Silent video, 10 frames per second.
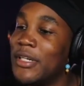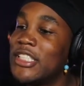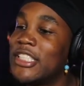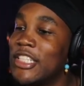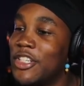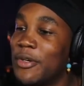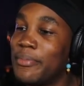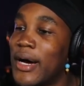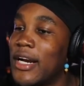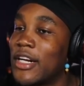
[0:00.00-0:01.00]
pushing your
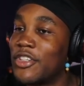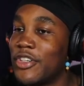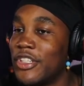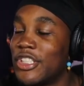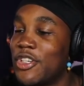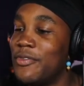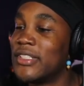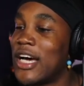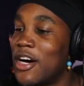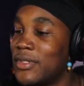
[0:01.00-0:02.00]
product or your
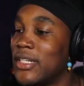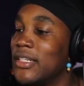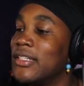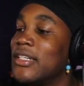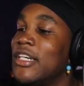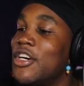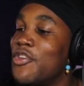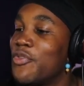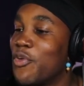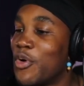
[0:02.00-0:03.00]
service out there
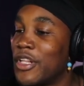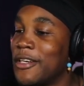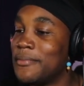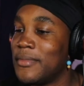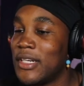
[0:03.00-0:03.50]
for them.